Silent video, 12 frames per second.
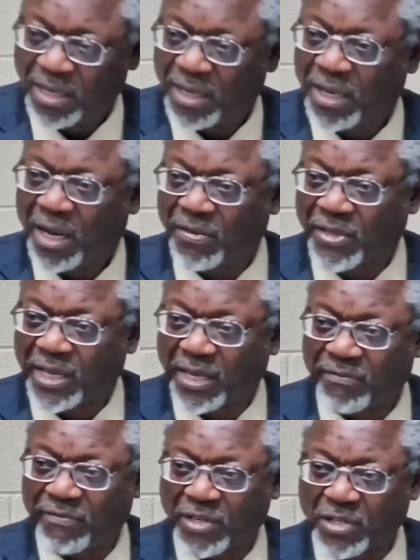of the
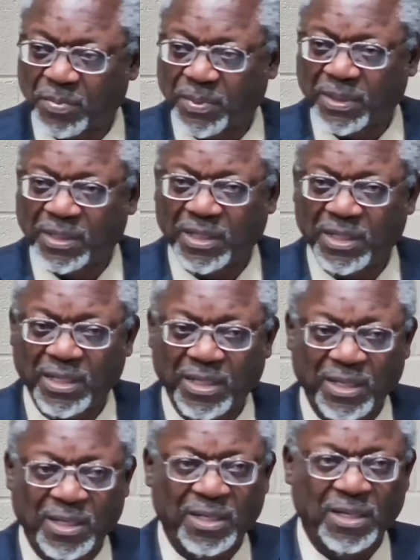invisible
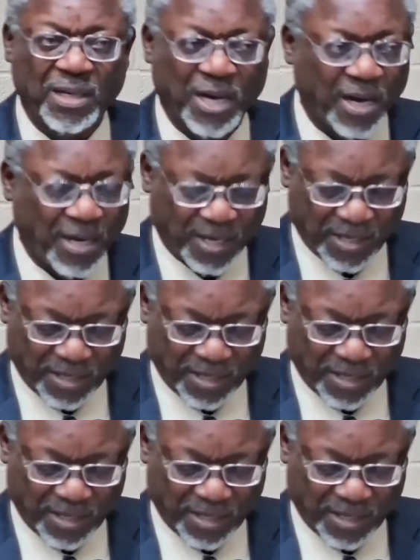God